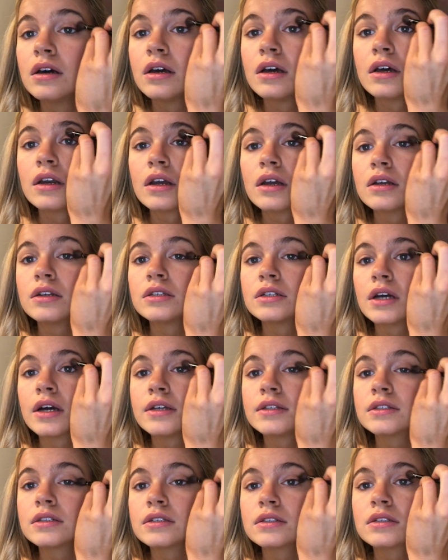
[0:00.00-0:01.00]
And I
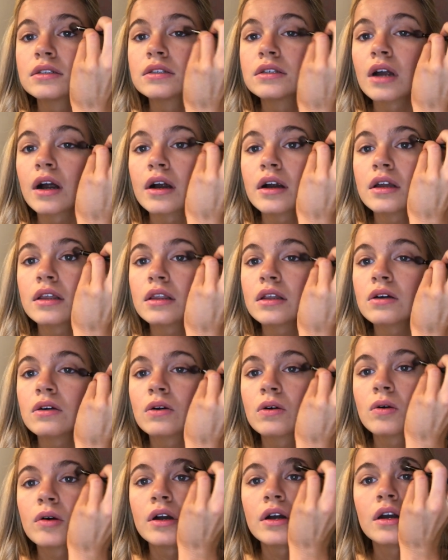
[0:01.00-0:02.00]
just start in the
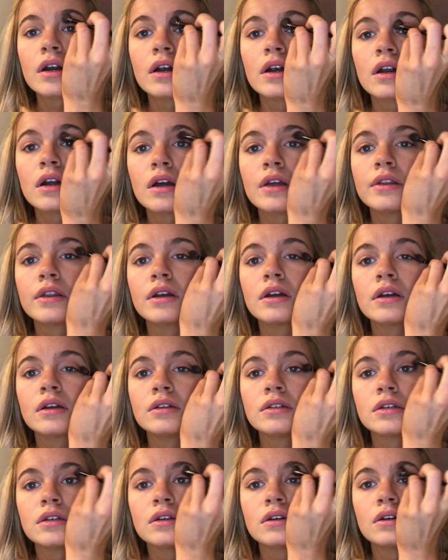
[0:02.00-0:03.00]
corner and then I
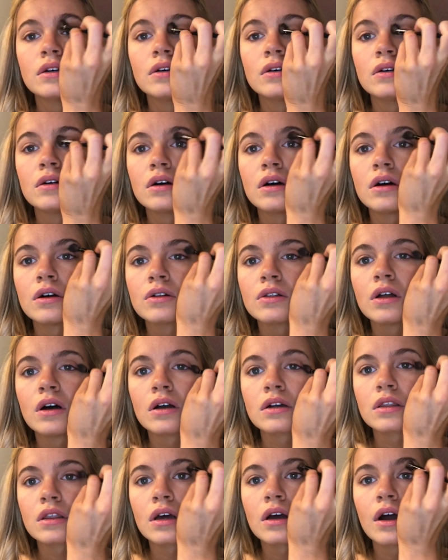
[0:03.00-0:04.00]
do
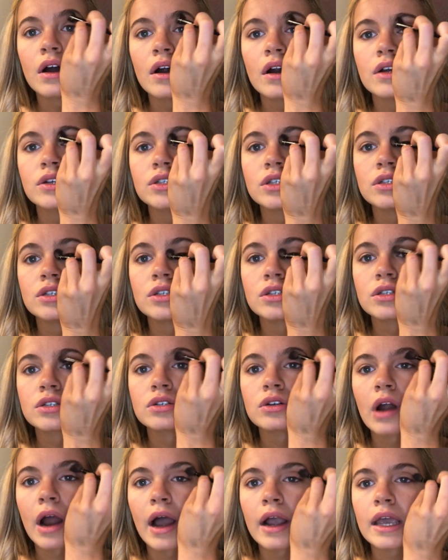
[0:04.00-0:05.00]
along the arch and just
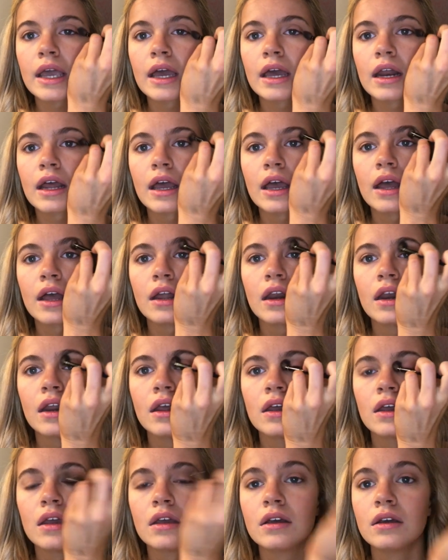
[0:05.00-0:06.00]
drag it
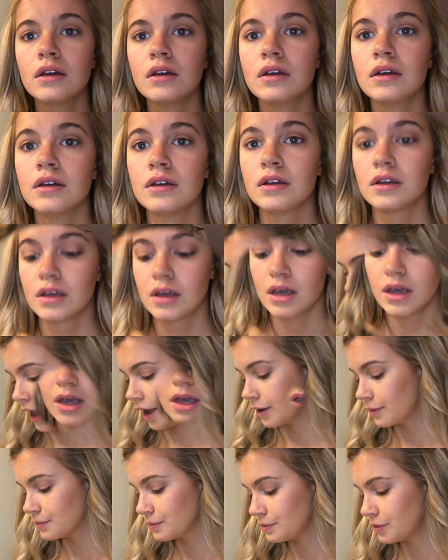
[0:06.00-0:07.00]
in.
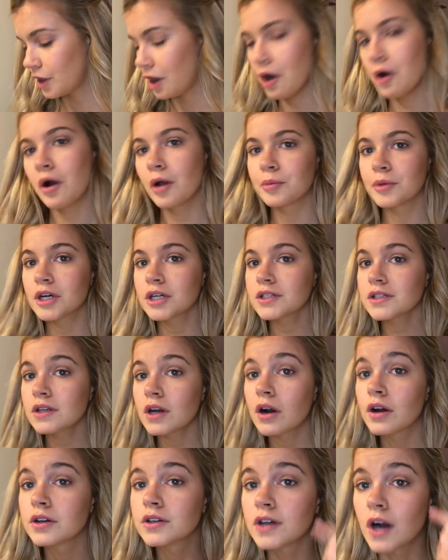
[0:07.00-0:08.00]
Okay, now I'm gonna
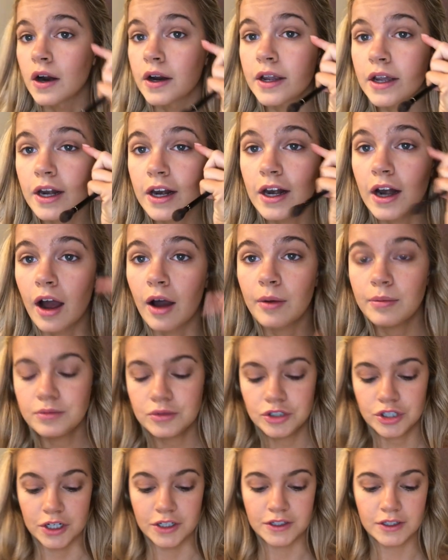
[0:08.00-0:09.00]
start darkening up
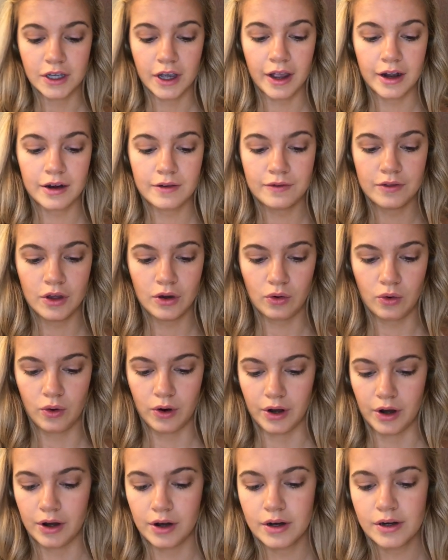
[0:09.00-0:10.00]
just kind of the
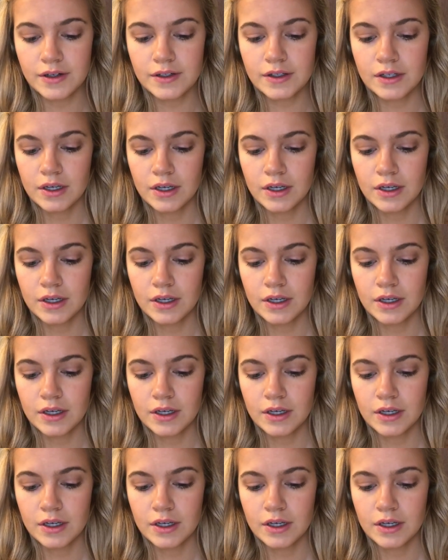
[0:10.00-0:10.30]
corners.